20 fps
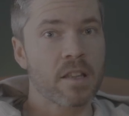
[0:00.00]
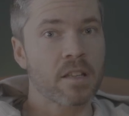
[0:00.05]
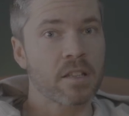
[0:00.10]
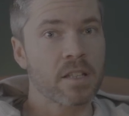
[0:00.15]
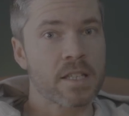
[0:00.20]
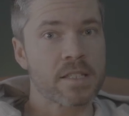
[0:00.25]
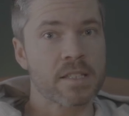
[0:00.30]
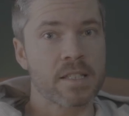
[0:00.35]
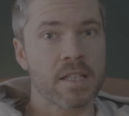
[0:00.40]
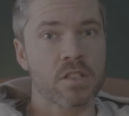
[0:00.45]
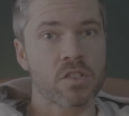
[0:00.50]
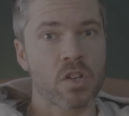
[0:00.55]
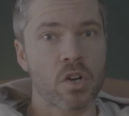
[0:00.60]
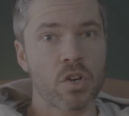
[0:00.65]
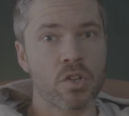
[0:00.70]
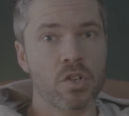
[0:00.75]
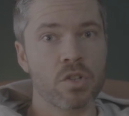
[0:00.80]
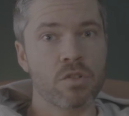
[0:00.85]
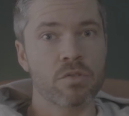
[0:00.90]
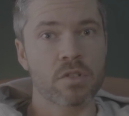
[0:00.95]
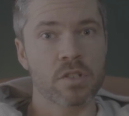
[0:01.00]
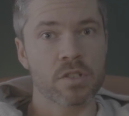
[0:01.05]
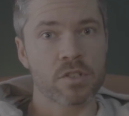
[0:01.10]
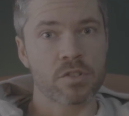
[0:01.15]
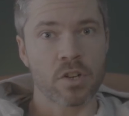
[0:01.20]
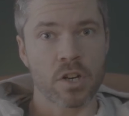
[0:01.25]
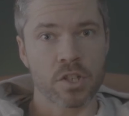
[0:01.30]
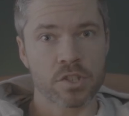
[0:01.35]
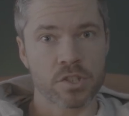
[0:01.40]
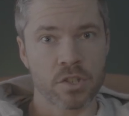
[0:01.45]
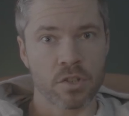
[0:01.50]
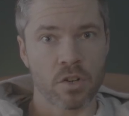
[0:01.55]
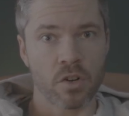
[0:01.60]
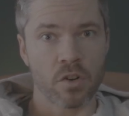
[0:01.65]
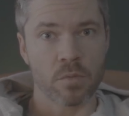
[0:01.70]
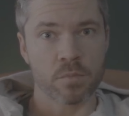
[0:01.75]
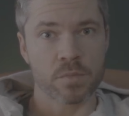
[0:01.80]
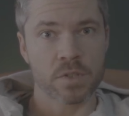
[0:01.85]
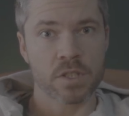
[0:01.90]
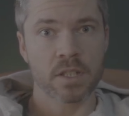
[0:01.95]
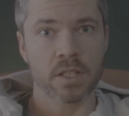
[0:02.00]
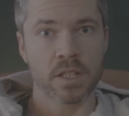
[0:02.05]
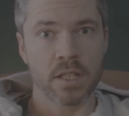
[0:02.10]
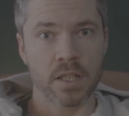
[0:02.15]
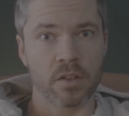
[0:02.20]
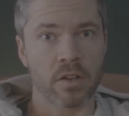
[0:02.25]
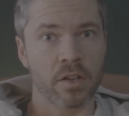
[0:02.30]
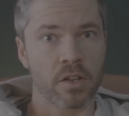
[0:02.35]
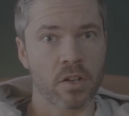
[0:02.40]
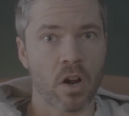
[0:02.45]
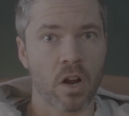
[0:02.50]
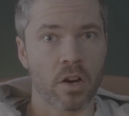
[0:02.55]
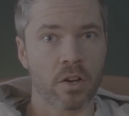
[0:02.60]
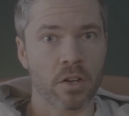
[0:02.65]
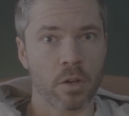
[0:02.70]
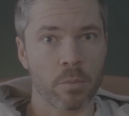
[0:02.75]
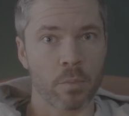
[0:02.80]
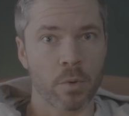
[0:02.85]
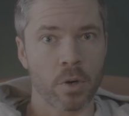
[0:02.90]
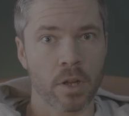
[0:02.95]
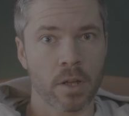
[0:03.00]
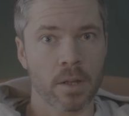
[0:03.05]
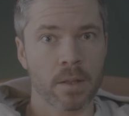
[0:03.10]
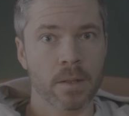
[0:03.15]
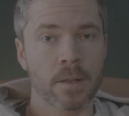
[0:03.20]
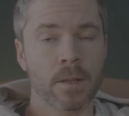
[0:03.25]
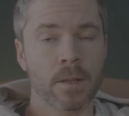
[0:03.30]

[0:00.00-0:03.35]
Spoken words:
the listings are new construction homes here in Cochrane, Alberta.